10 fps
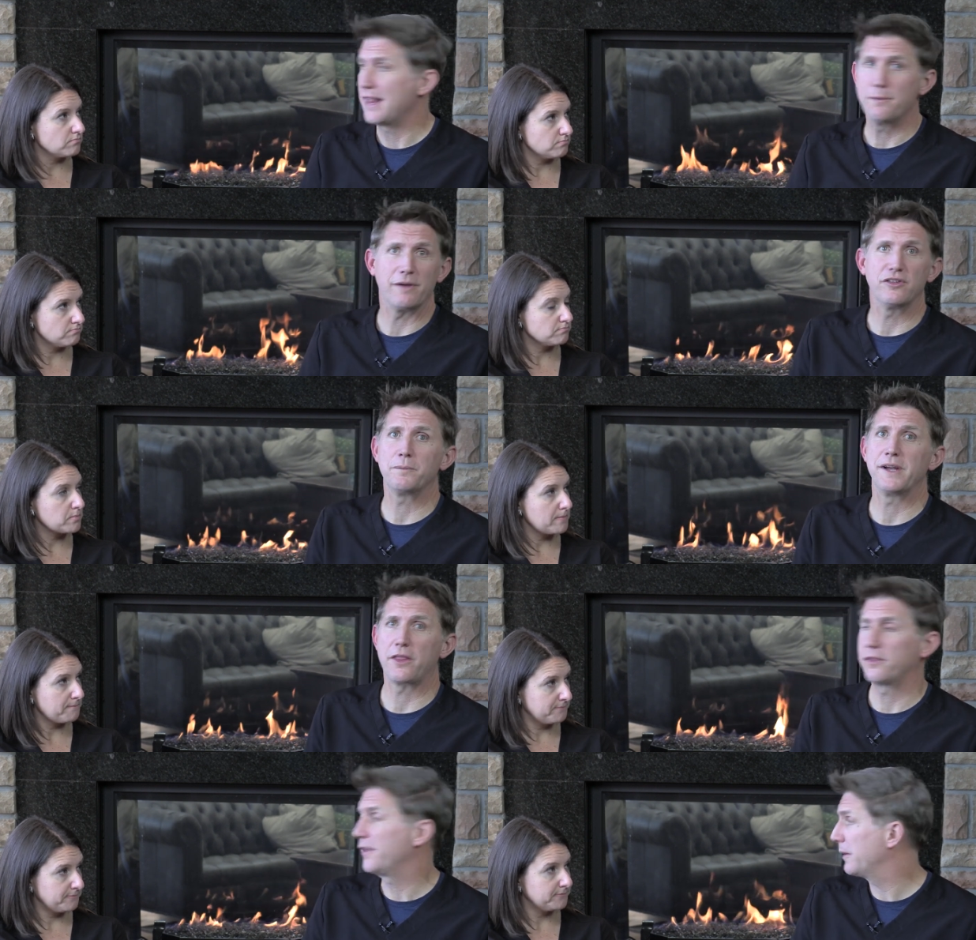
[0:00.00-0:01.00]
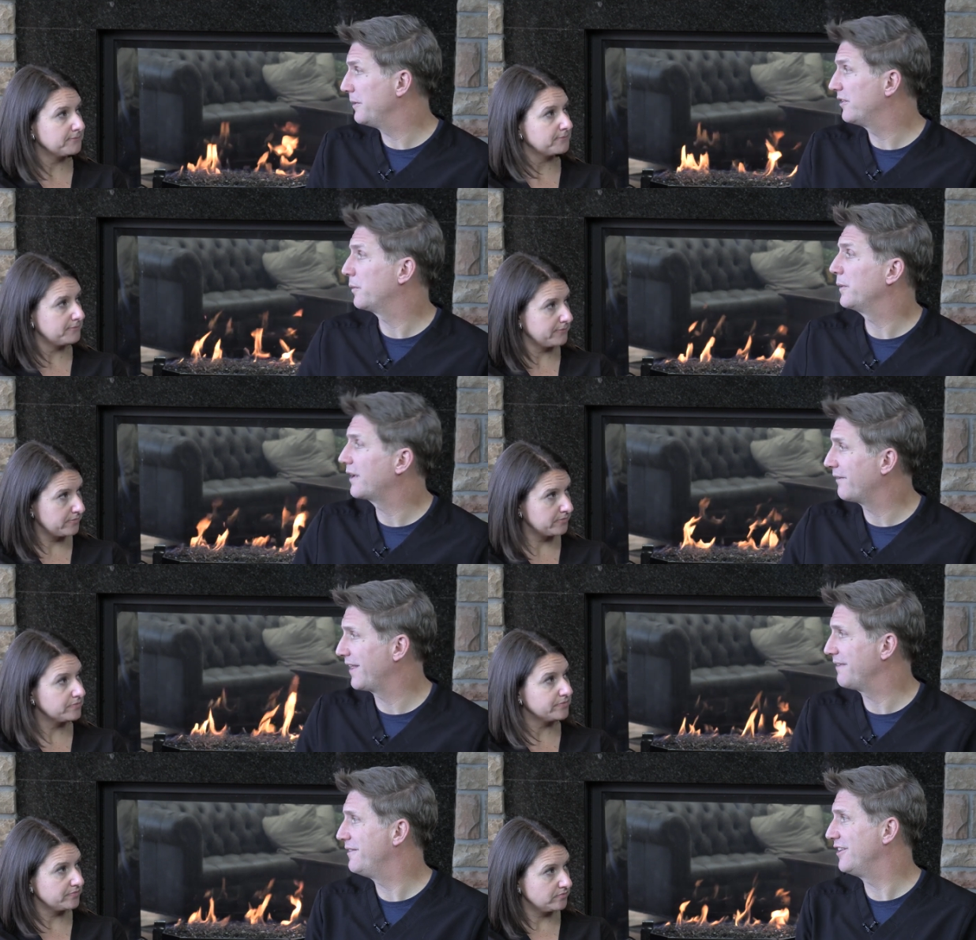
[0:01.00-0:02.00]
Speaker 1: and then we have so many other therapies to
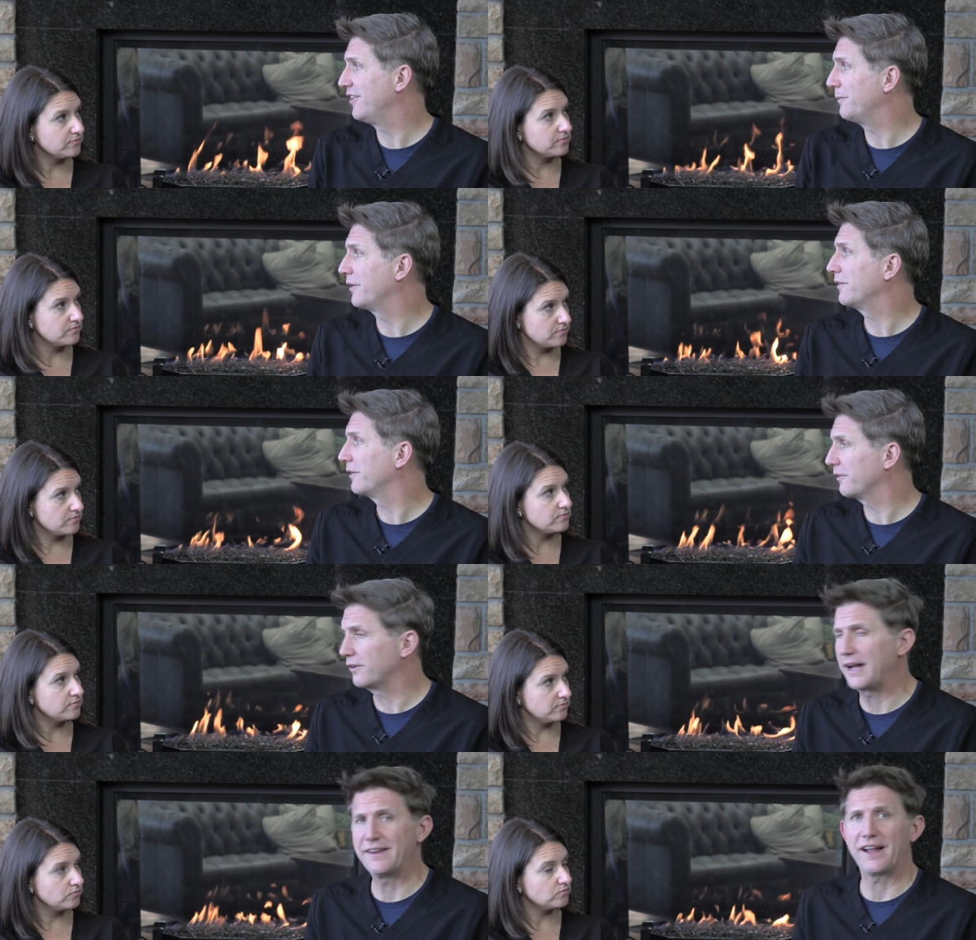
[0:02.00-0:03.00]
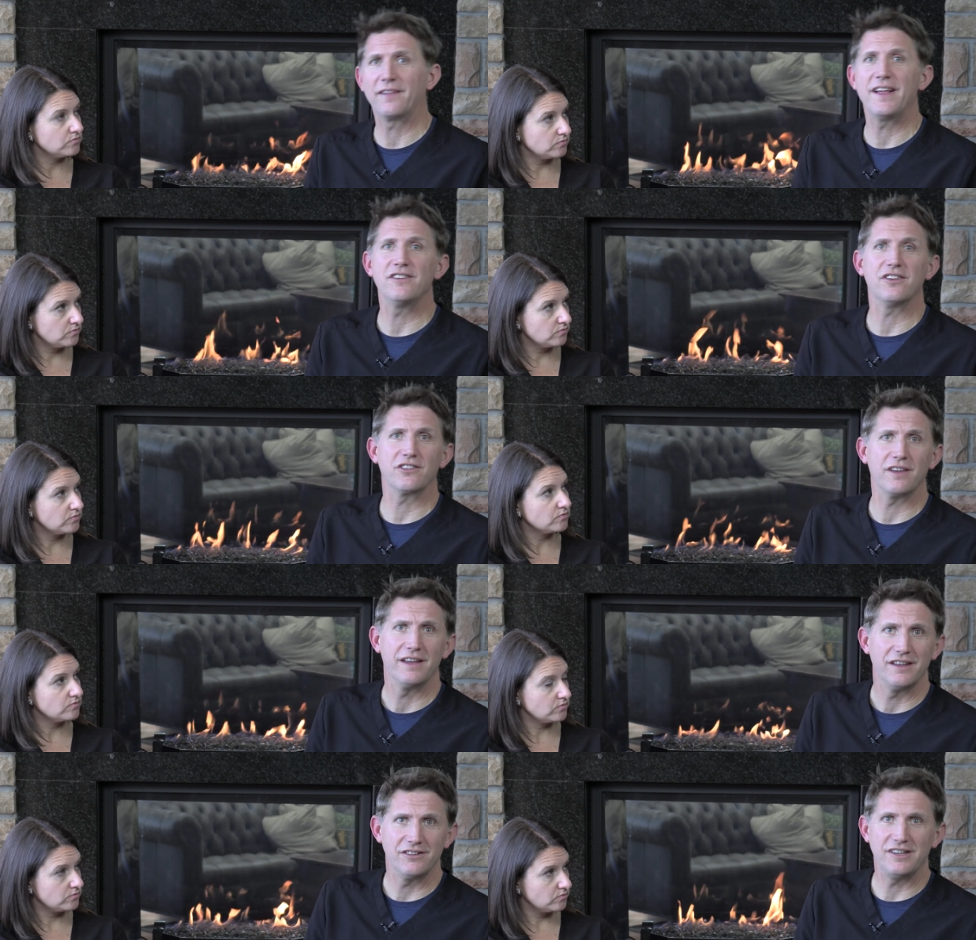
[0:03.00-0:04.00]
recover that vision with contact lenses,
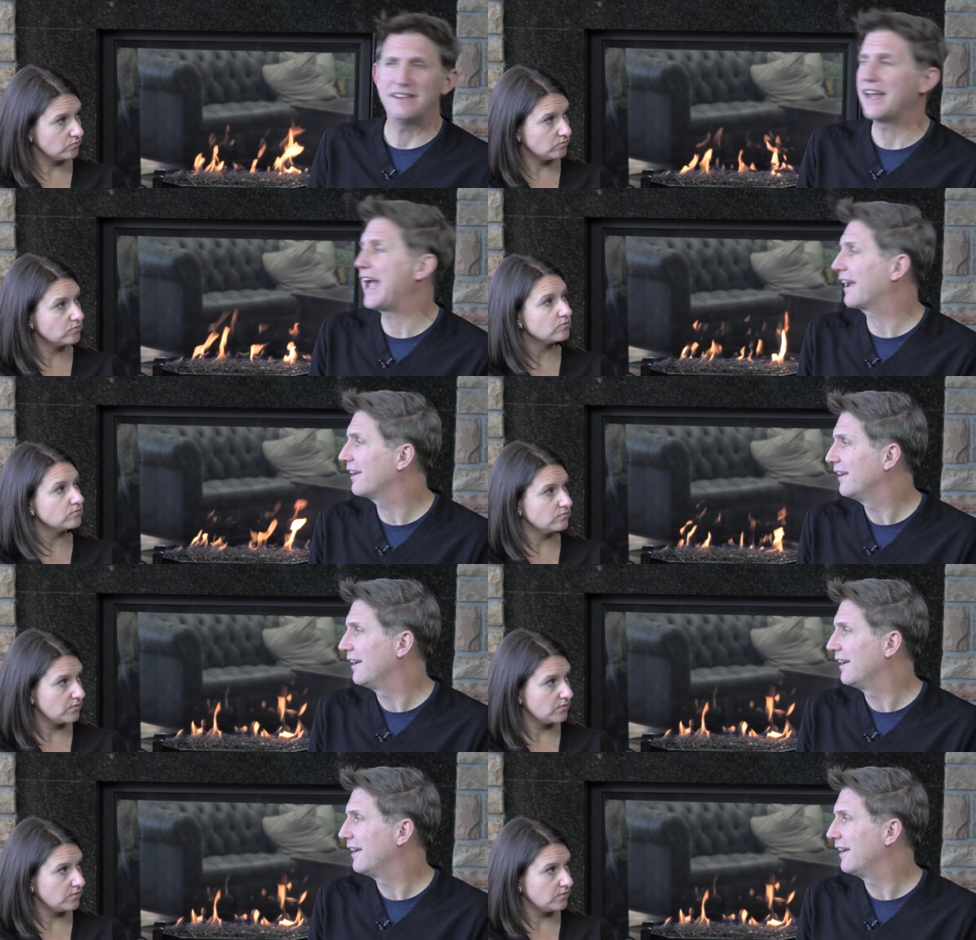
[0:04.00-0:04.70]
CTAK.